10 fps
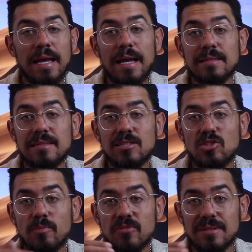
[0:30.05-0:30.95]
and set
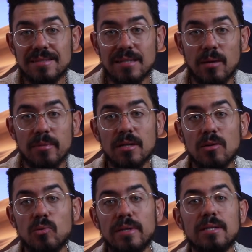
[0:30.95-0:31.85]
you up for this
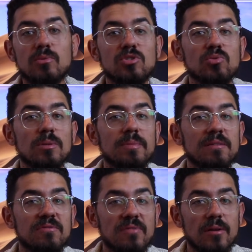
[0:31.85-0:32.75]
coming week, which will be
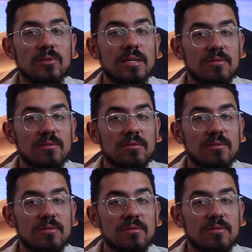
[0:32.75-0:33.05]
very,